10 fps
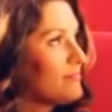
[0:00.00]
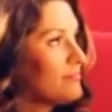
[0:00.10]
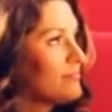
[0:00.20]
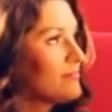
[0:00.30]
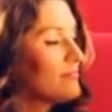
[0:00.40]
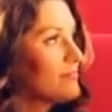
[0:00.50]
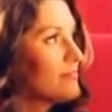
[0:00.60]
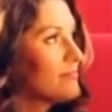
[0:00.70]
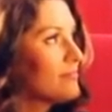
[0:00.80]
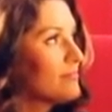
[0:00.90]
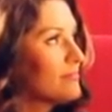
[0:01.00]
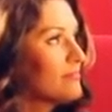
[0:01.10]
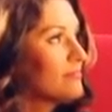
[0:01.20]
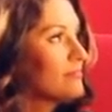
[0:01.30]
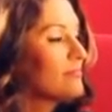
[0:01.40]

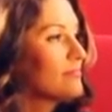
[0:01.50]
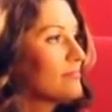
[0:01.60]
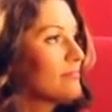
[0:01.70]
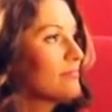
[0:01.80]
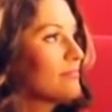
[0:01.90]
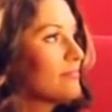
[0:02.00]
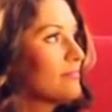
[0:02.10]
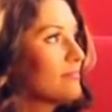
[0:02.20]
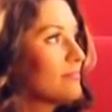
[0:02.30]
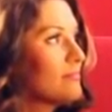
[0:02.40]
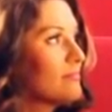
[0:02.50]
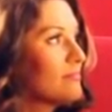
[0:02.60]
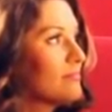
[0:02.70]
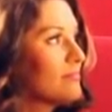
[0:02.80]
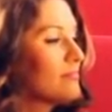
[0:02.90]

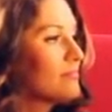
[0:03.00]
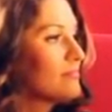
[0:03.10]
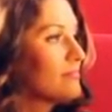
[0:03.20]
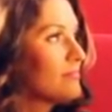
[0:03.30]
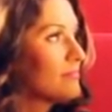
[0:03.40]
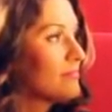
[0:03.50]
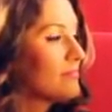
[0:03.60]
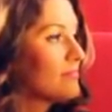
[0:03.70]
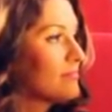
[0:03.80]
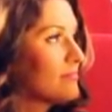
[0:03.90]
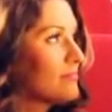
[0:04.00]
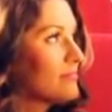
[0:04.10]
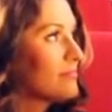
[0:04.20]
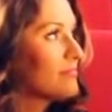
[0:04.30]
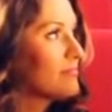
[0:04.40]

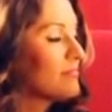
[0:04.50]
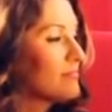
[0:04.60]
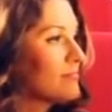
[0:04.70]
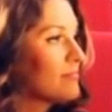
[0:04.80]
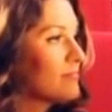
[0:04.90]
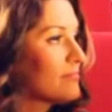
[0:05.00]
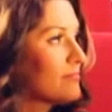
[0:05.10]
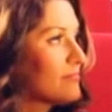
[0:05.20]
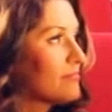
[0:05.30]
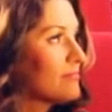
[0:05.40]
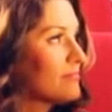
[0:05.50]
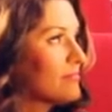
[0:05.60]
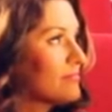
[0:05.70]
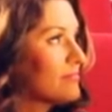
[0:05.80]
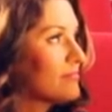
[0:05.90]

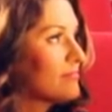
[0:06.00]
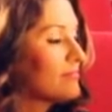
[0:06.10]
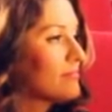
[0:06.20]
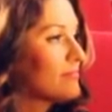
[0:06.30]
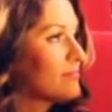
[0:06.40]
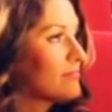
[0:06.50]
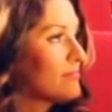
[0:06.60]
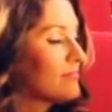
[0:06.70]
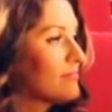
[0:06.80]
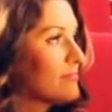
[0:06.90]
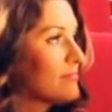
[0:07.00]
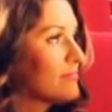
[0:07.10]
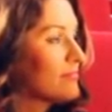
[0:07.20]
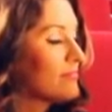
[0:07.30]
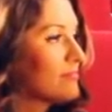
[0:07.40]
(silent)